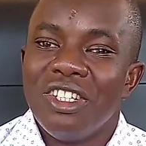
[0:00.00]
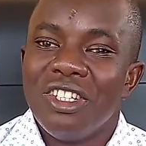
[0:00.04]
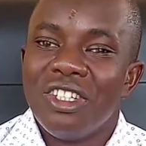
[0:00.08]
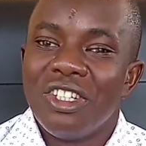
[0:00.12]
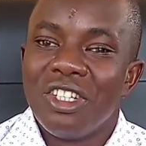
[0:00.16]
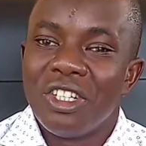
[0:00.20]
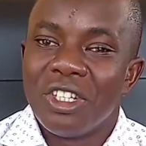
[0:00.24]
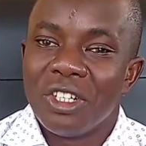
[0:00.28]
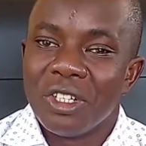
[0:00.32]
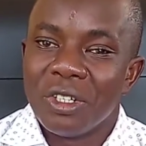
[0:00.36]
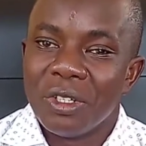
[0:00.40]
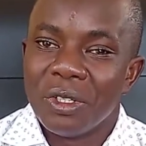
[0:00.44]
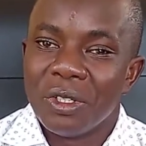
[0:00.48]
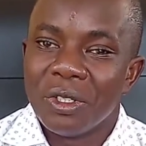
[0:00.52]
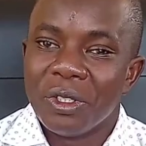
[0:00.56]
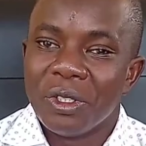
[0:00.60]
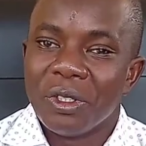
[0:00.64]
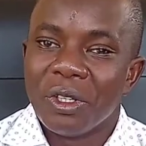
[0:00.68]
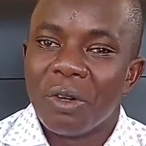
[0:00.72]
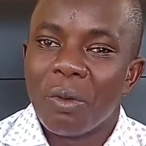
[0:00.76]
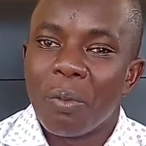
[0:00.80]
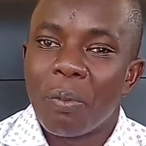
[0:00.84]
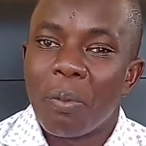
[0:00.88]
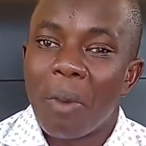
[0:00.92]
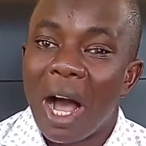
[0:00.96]
to
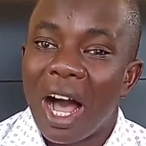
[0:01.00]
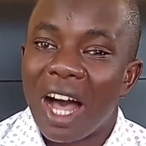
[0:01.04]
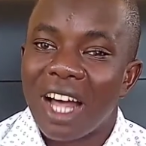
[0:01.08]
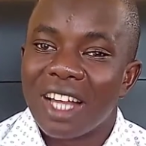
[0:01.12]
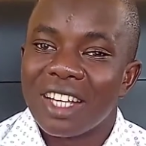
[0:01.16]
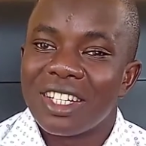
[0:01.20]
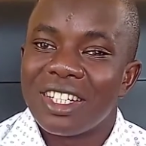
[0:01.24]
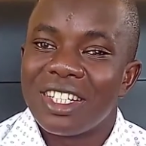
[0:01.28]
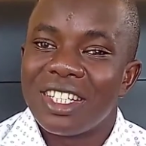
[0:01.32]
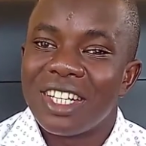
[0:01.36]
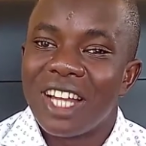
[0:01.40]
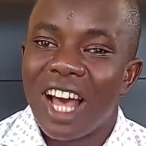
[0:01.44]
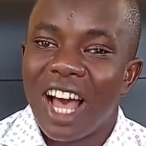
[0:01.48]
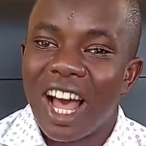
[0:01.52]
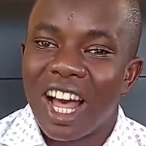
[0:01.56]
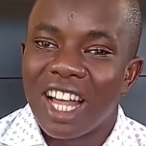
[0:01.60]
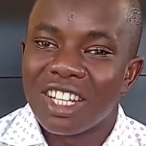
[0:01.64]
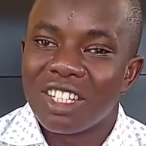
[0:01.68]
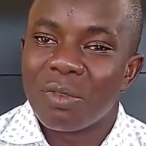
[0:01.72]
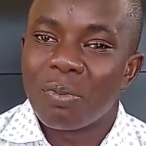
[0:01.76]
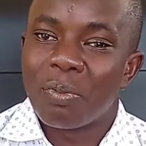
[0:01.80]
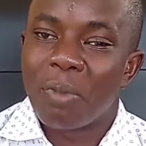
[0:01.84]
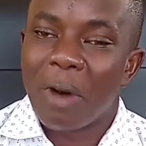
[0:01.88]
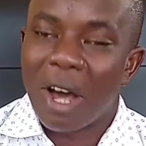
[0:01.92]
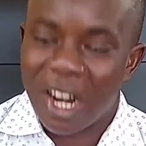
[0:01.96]
pass as
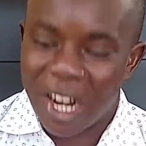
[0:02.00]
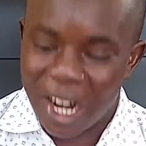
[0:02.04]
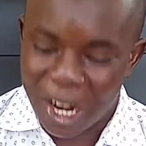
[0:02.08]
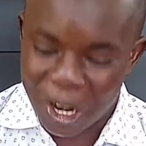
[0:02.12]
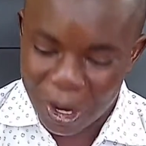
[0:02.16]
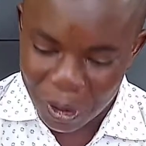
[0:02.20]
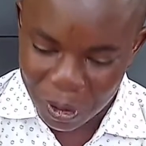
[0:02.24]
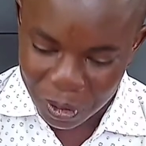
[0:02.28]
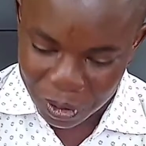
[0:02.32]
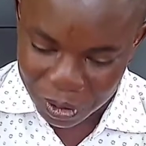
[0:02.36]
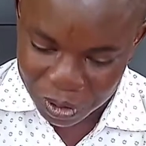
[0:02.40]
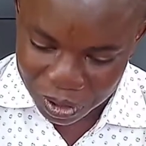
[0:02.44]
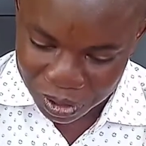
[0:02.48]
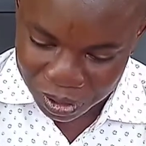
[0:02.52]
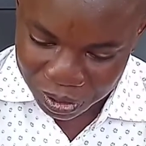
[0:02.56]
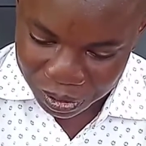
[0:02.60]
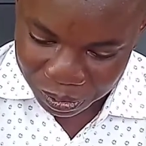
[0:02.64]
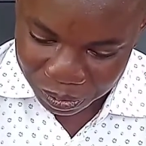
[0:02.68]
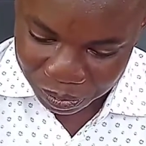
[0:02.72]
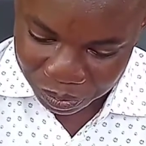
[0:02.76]
paradox.